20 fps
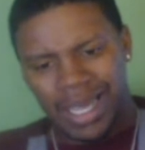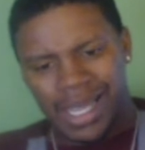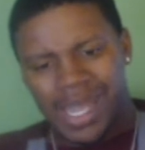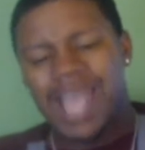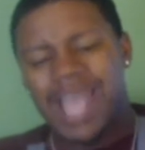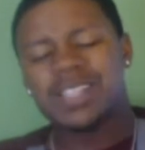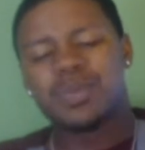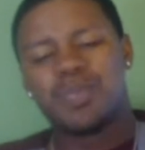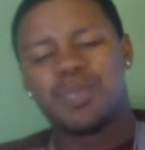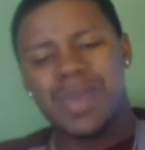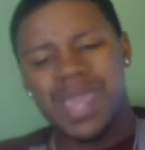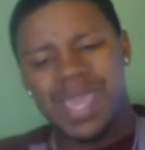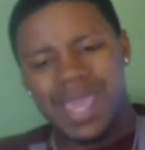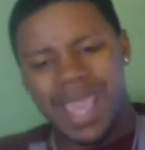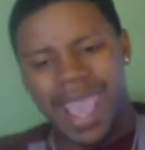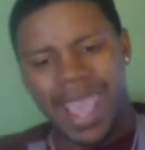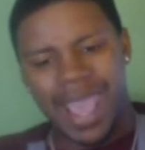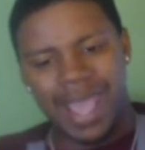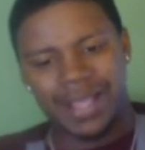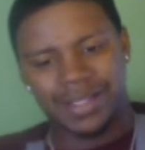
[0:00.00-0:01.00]
That's
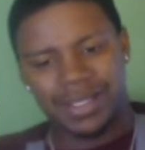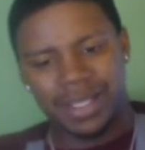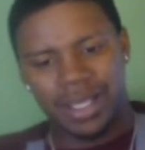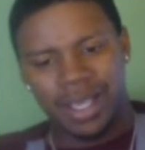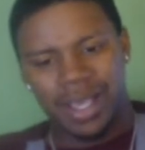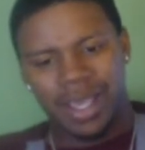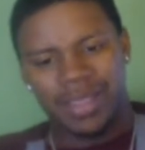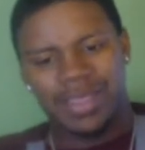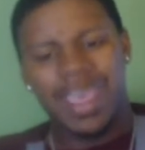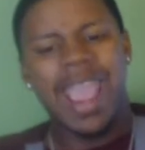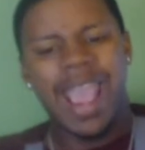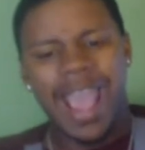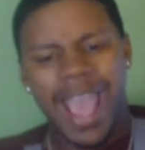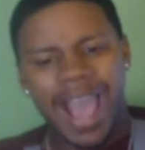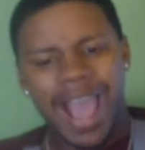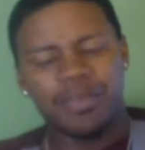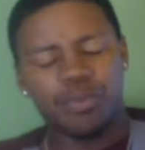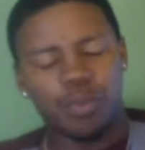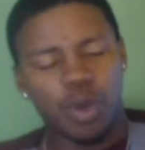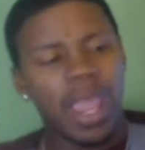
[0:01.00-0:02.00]
BS. They
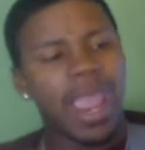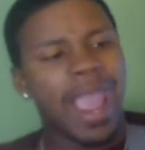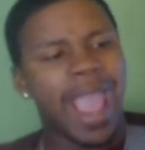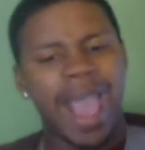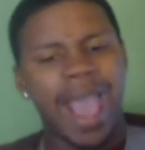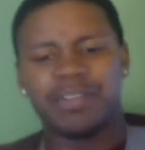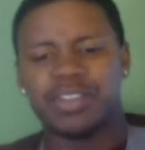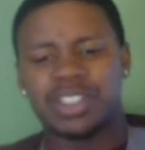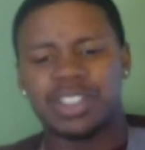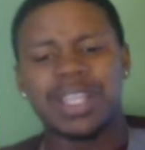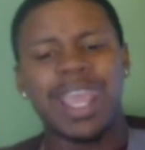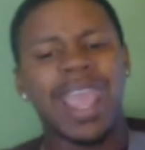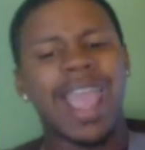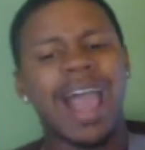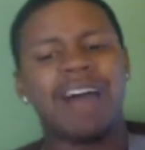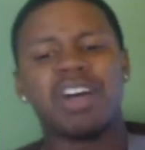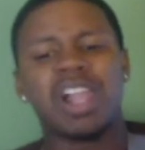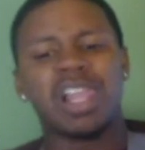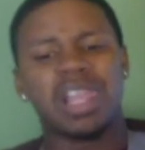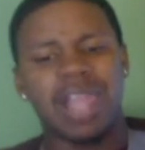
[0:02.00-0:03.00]
have a